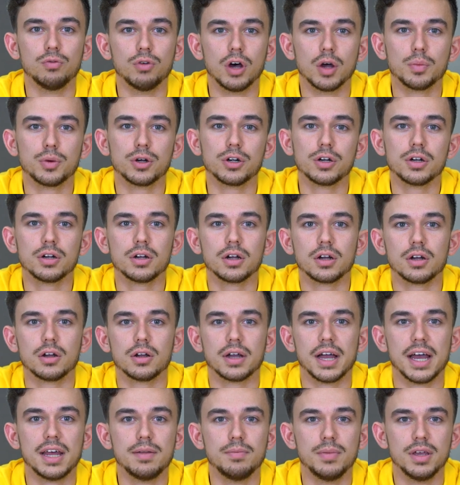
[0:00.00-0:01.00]
rubber
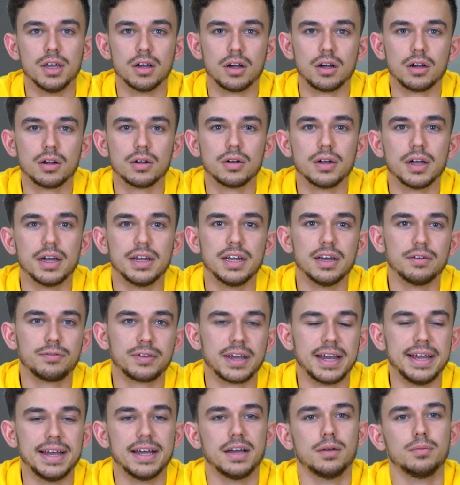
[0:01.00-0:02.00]
are NBR and
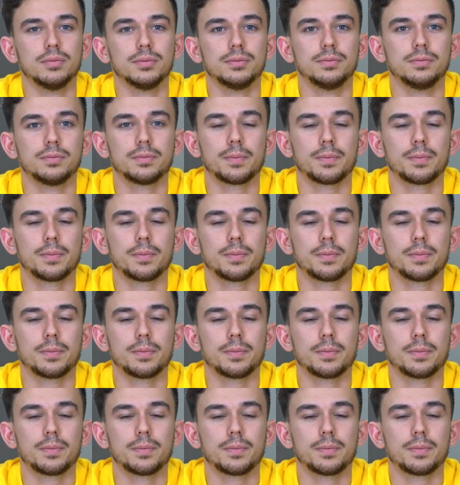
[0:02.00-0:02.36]
FKM.